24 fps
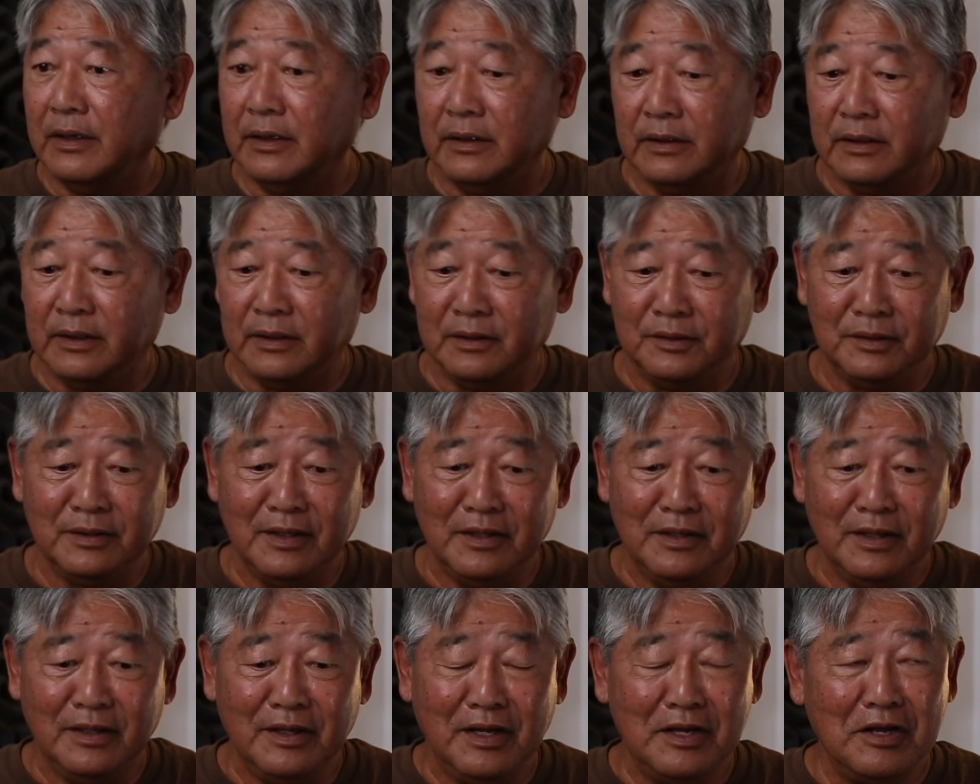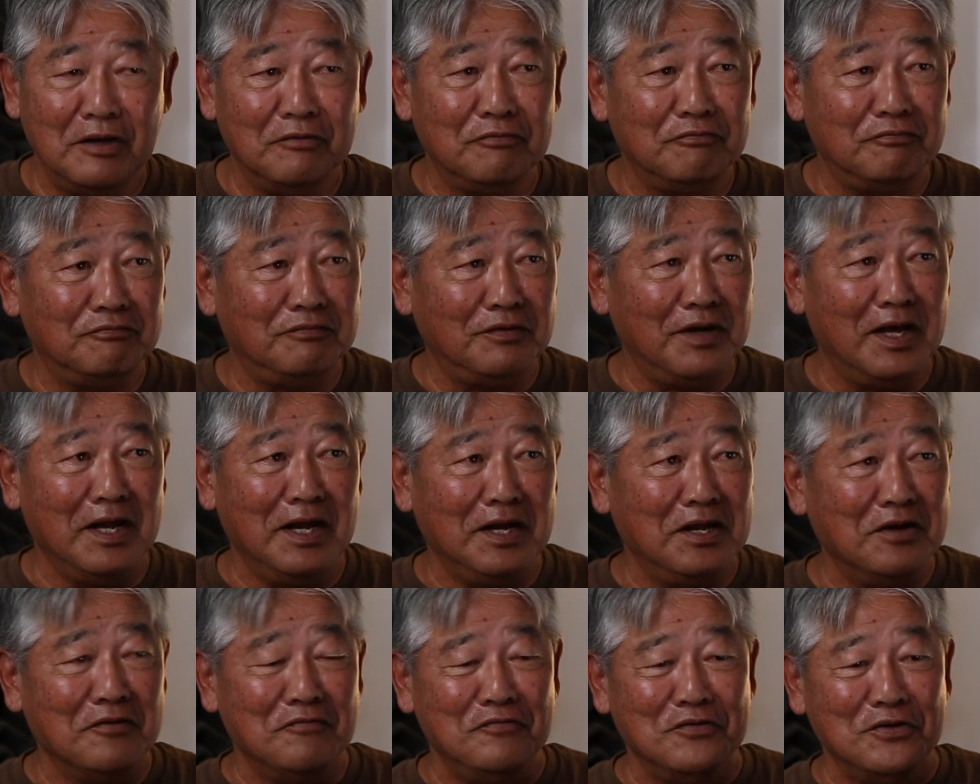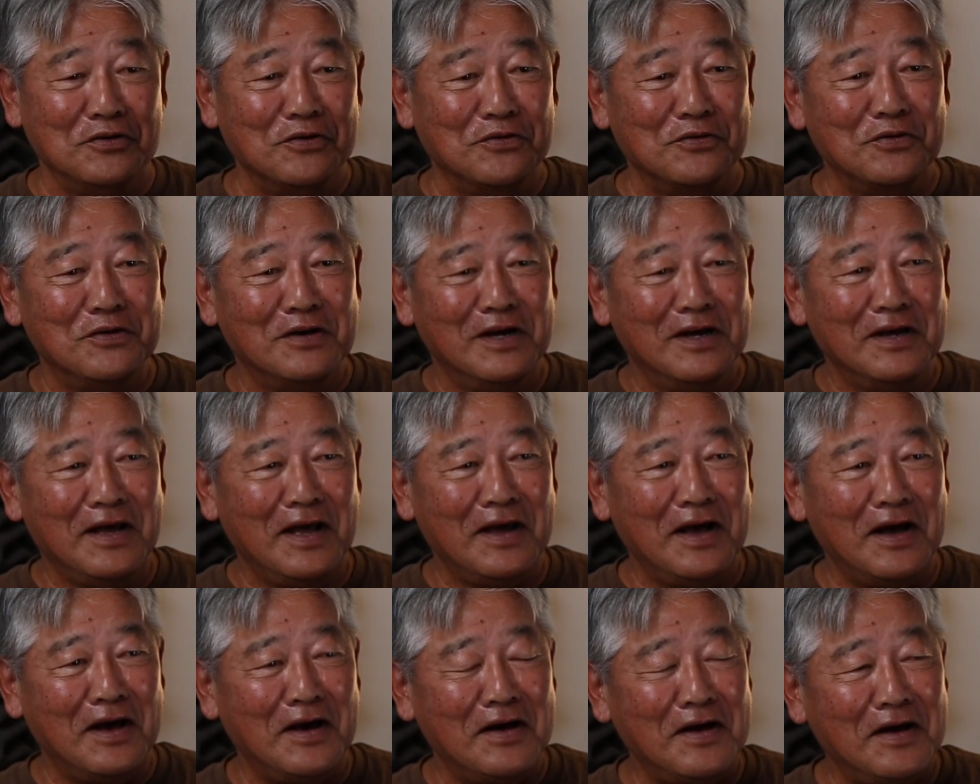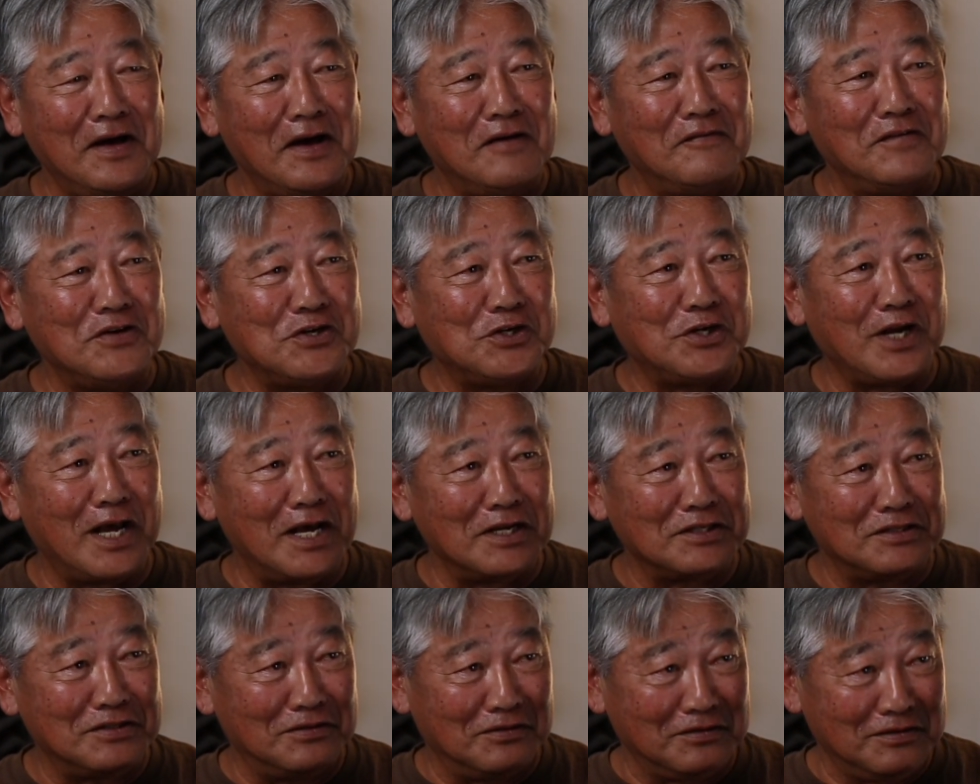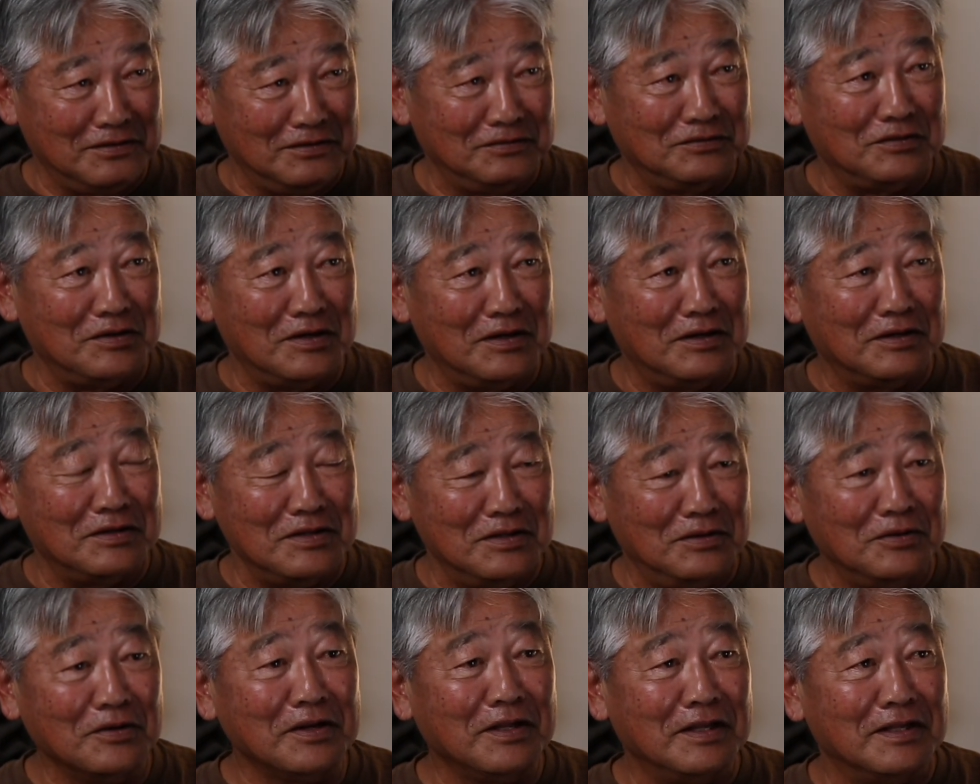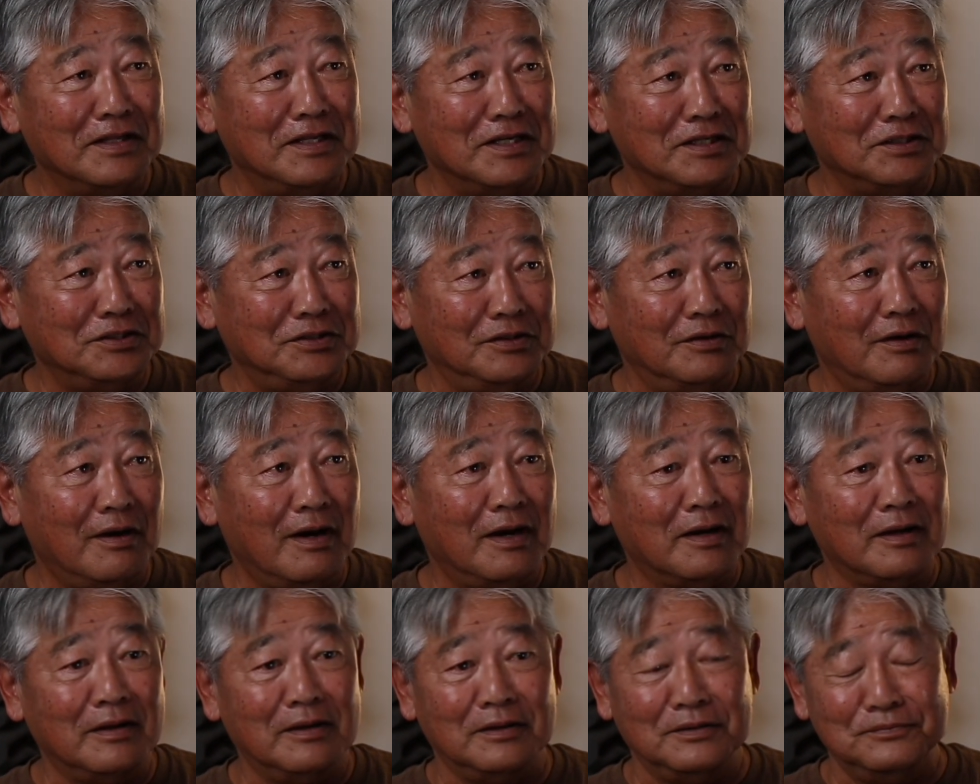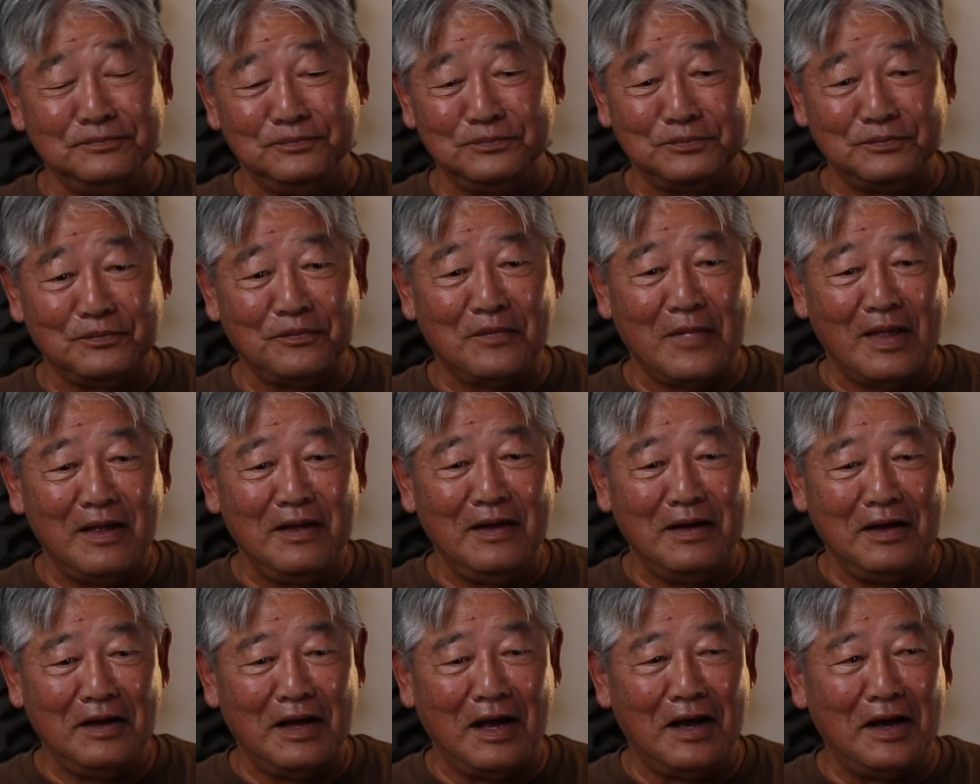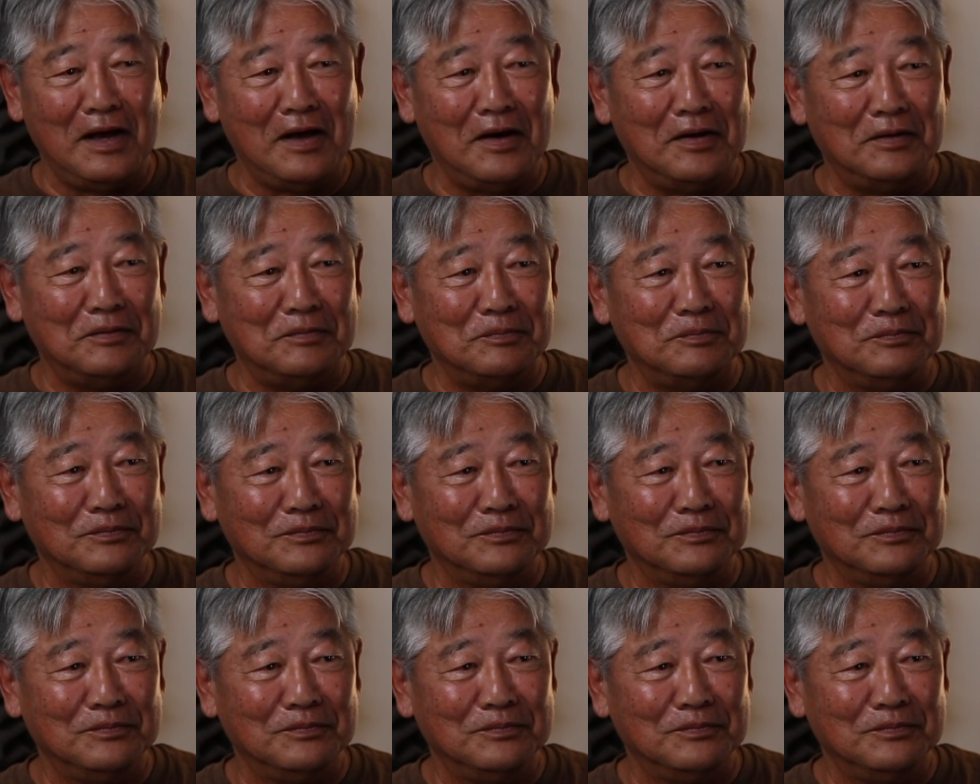And if any of you have a chance to look at this, you ought to